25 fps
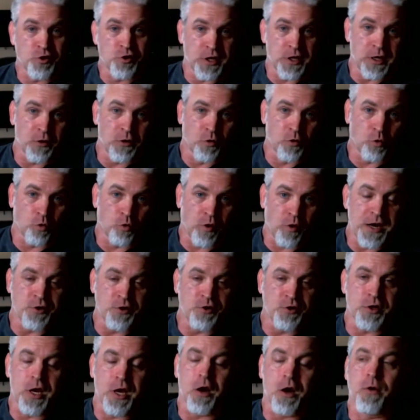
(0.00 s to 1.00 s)
energy
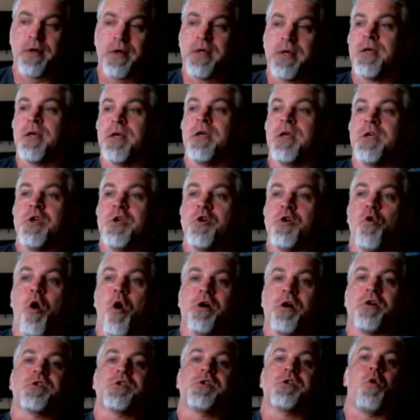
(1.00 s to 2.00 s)
ratio.
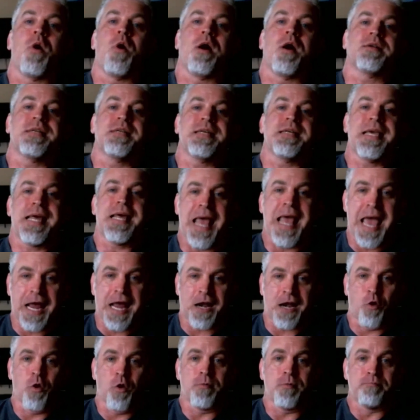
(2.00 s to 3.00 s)
You also want to get
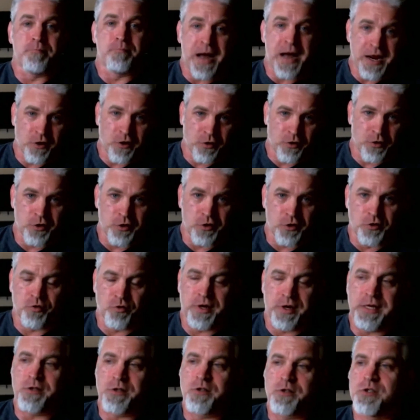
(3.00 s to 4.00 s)
adequate
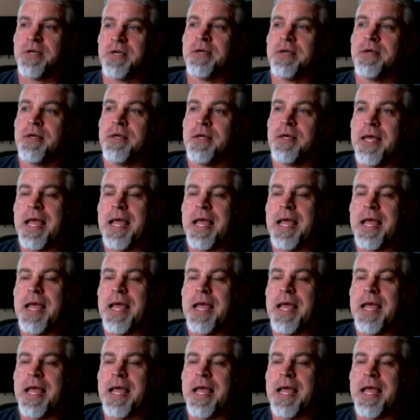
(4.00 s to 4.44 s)
micronutrients.